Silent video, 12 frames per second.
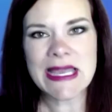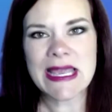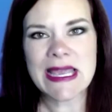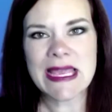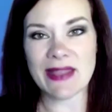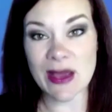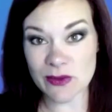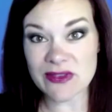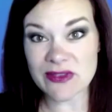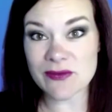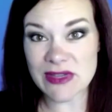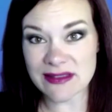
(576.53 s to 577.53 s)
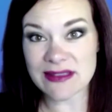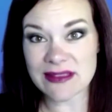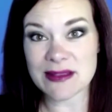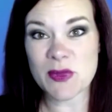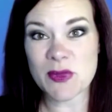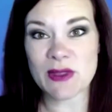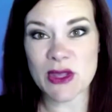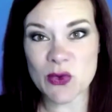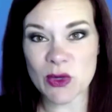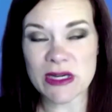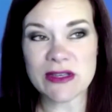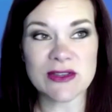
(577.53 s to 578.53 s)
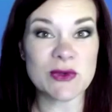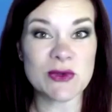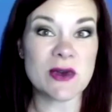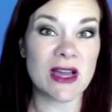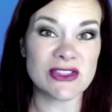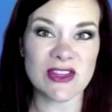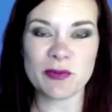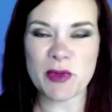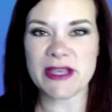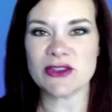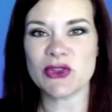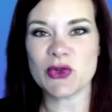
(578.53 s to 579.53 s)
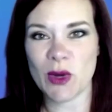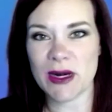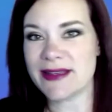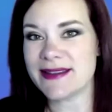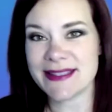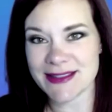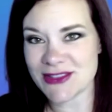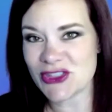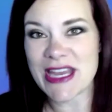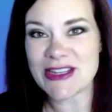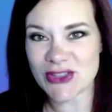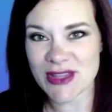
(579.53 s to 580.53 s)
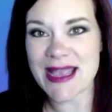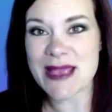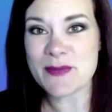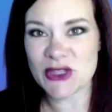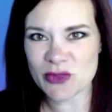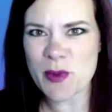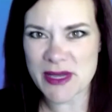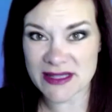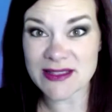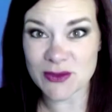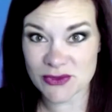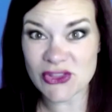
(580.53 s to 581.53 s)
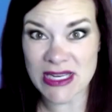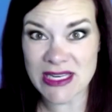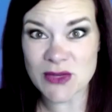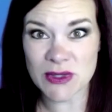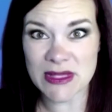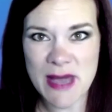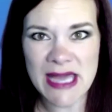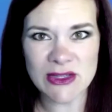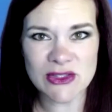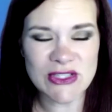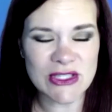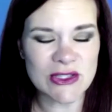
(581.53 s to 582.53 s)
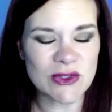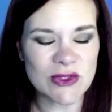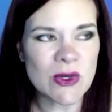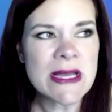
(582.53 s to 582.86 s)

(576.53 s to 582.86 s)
and that was obviously something that you wanted to do, not just because you wanted to change the image, but because it genuinely mattered to you.